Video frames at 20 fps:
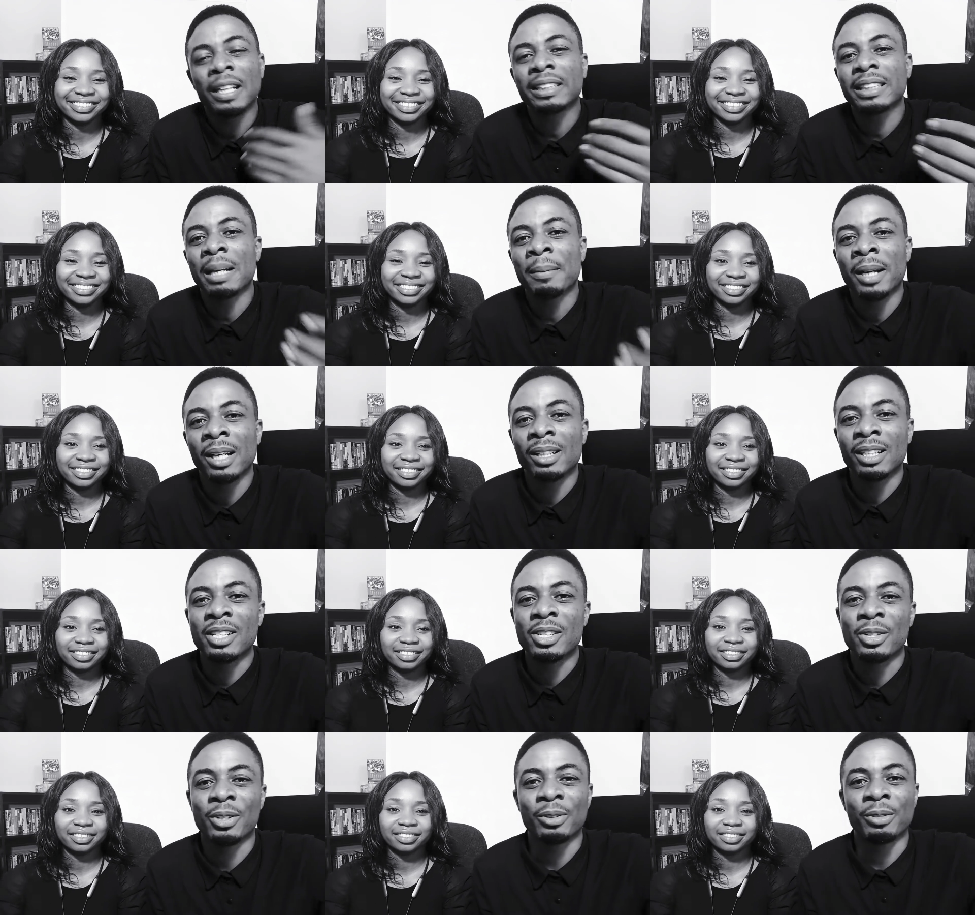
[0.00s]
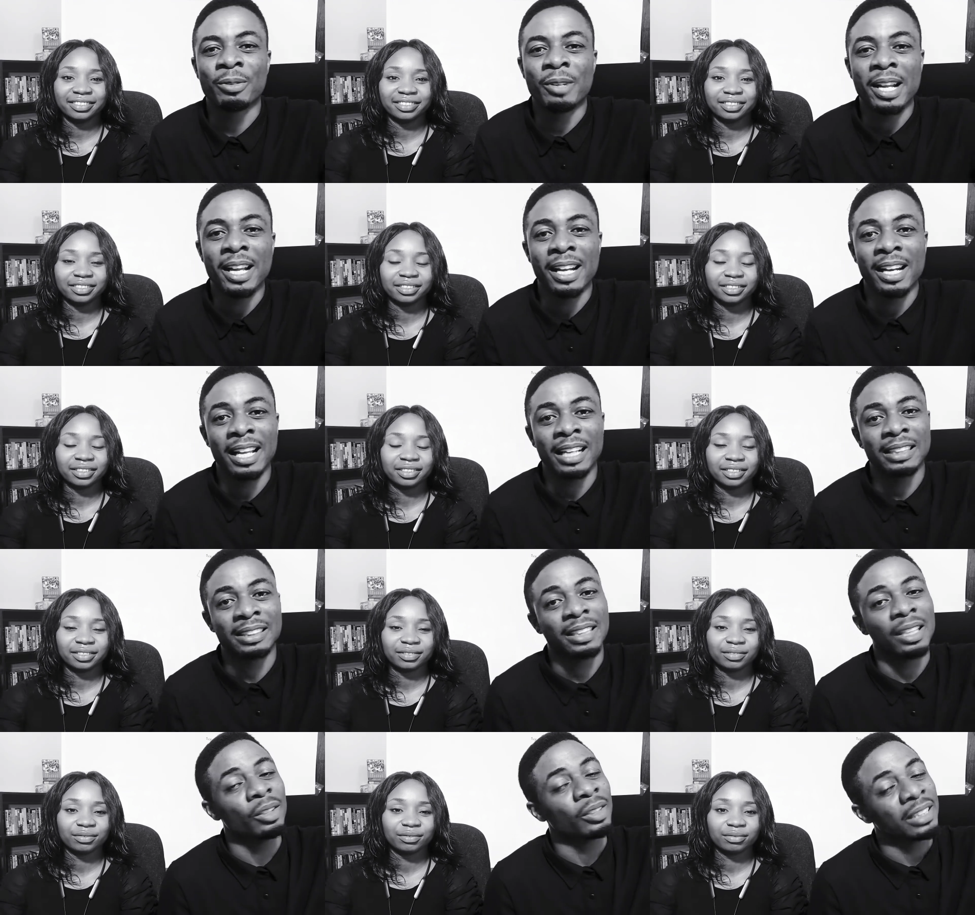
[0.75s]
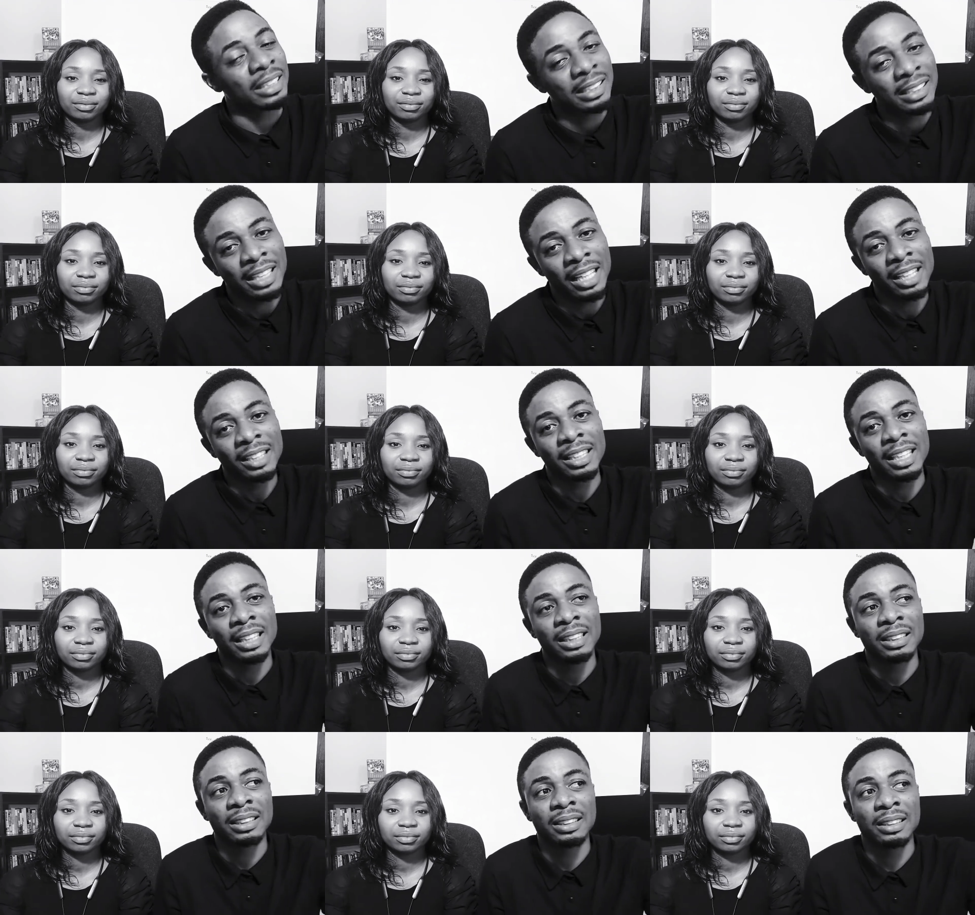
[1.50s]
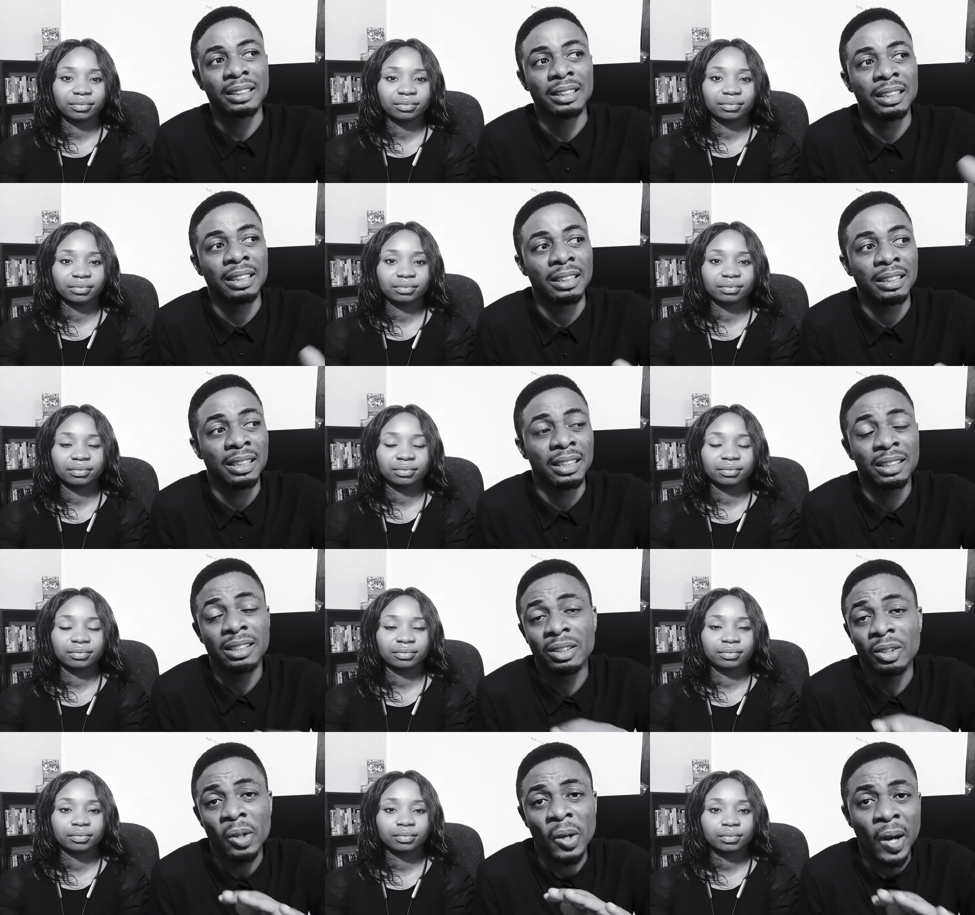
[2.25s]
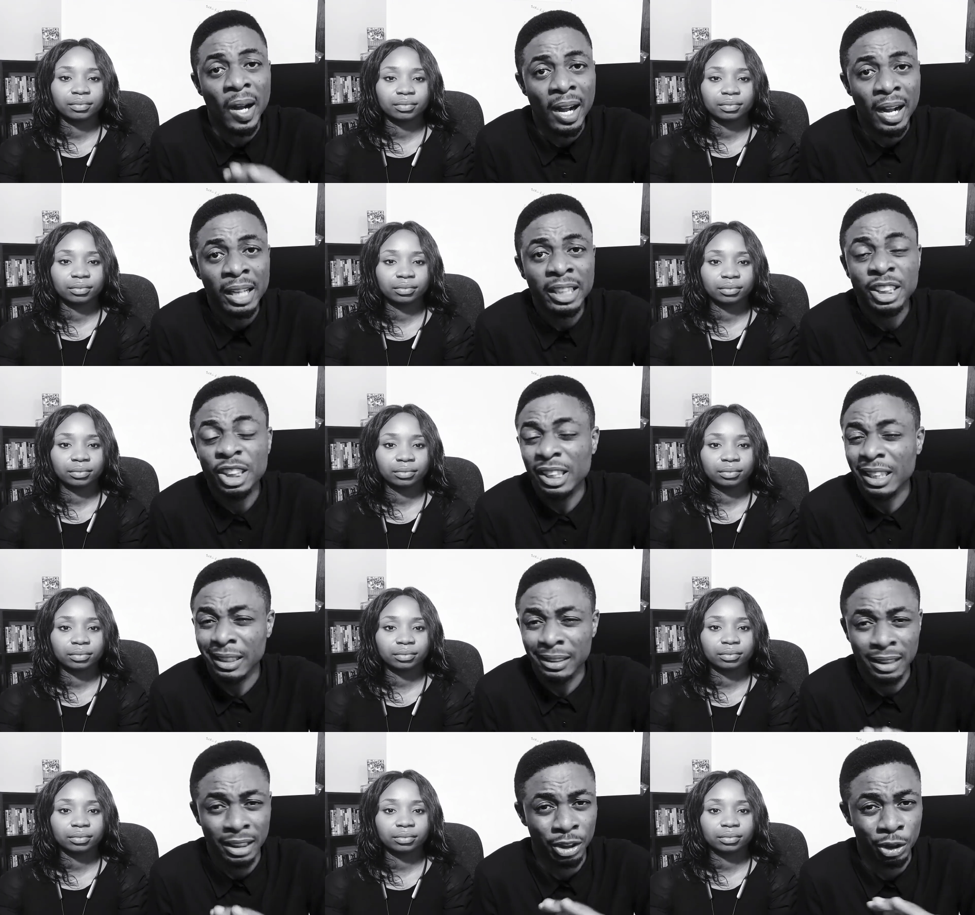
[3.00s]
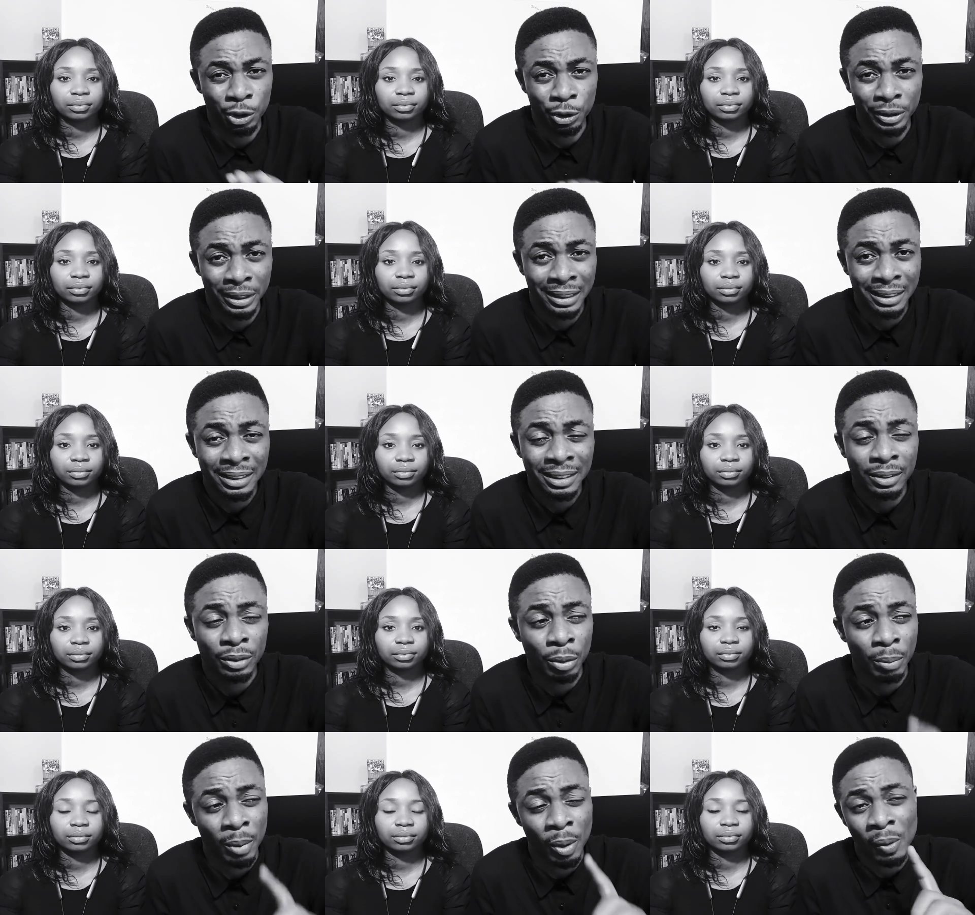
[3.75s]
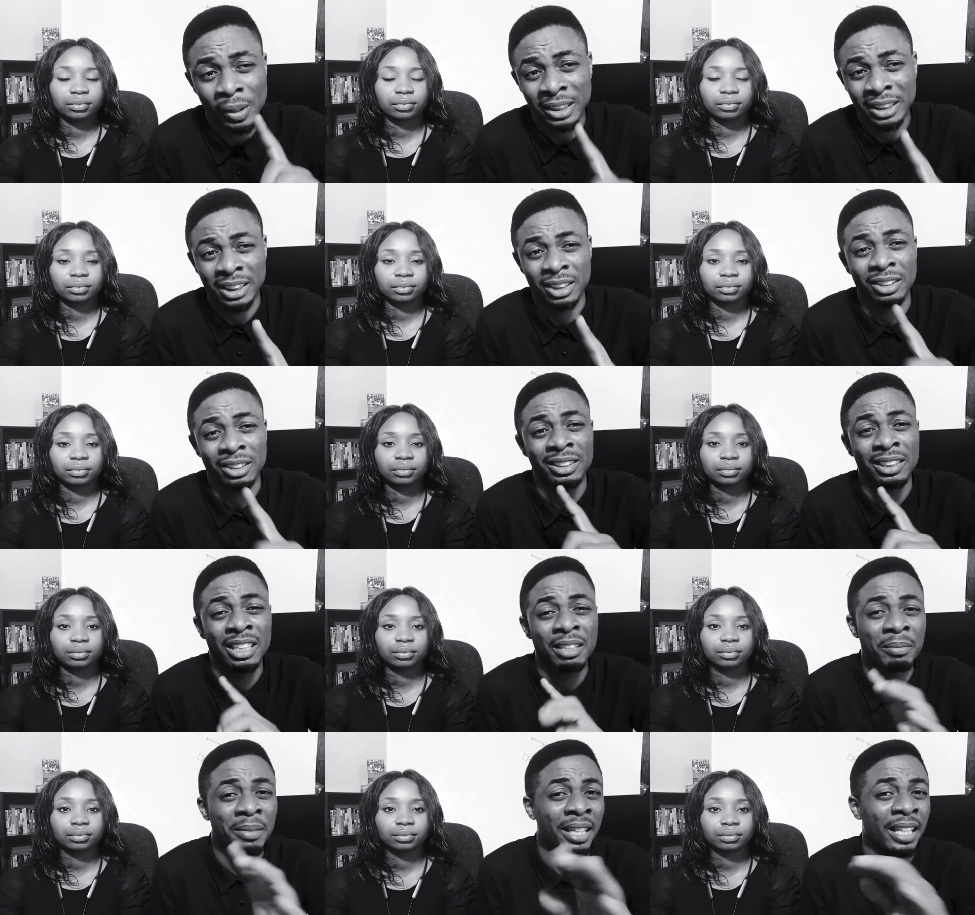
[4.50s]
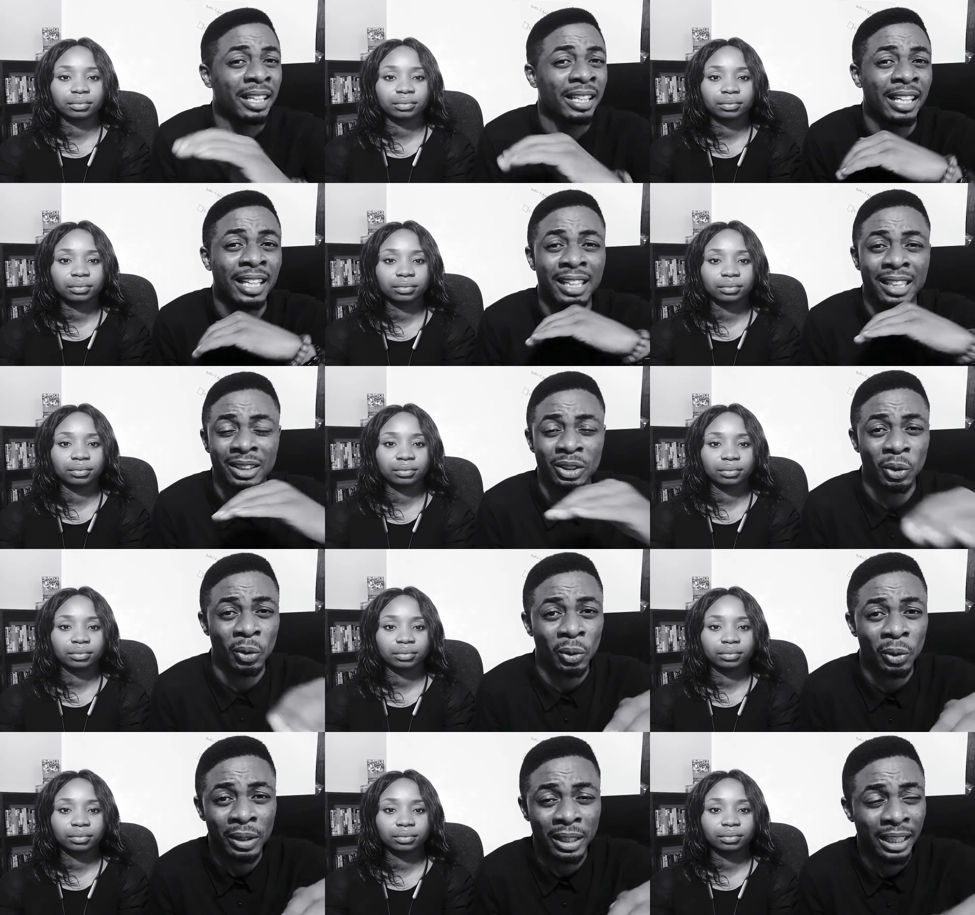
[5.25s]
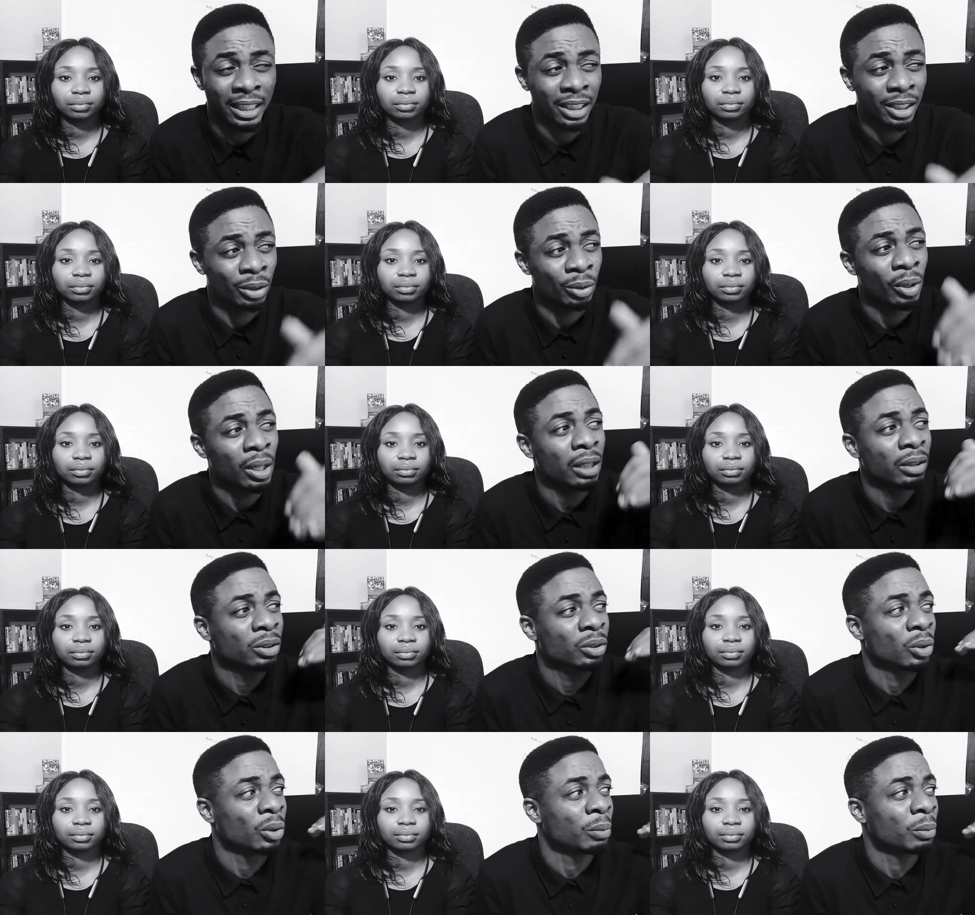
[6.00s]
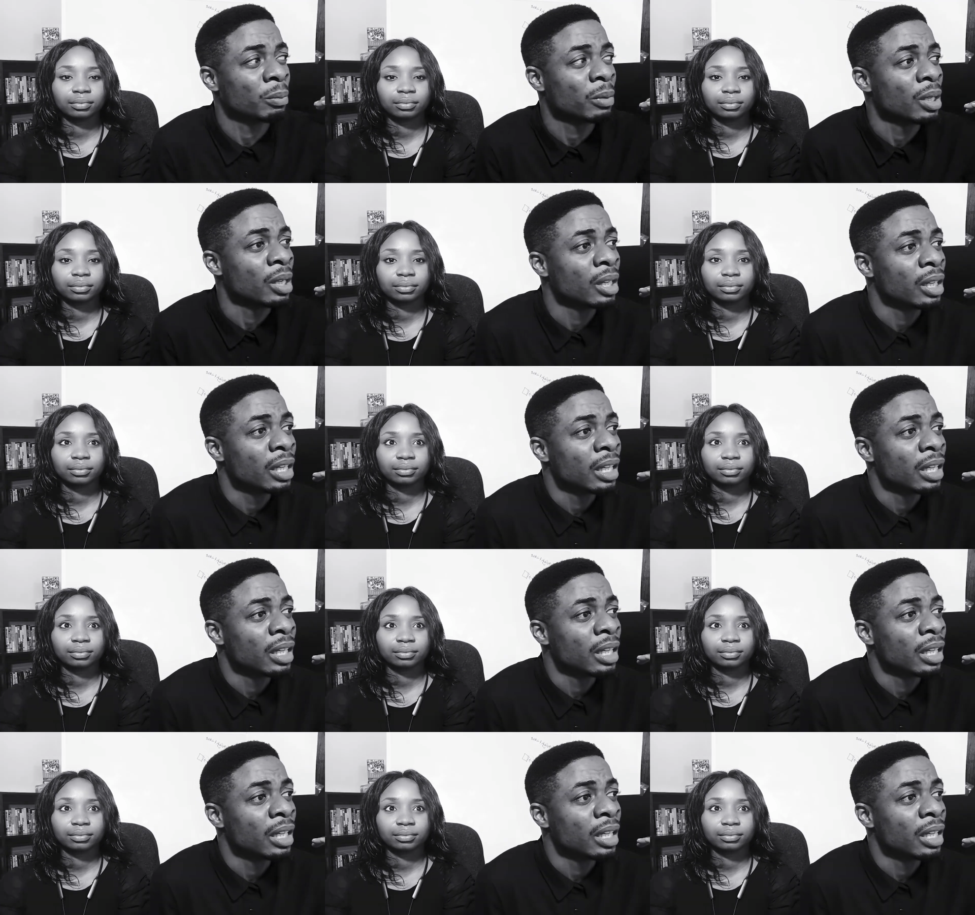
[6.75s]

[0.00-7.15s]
Speaker 1: time, I got to realize, I understand that. See, this is not her. She has her strength. Number one, she doesn't give me headache at all. Like, you know how some.